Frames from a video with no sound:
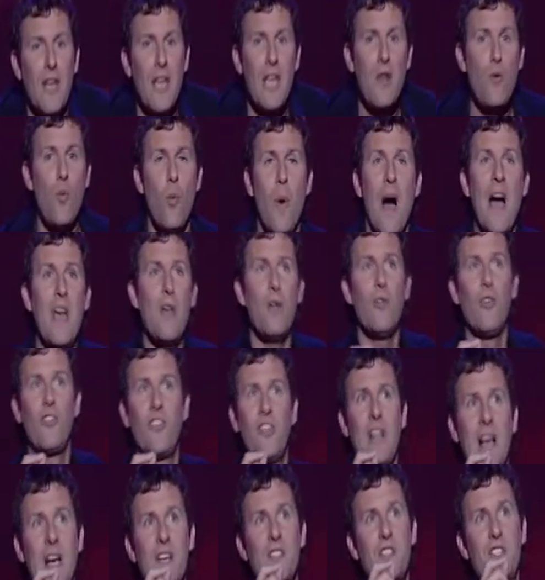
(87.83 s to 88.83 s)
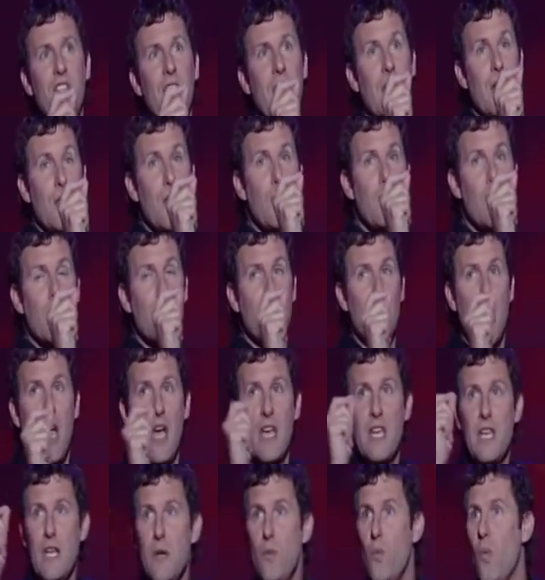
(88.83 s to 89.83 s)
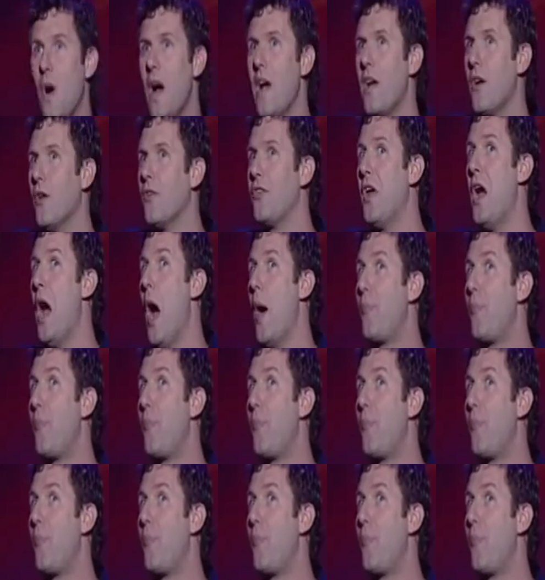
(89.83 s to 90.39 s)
In Wales last year, in the UK, in Wales,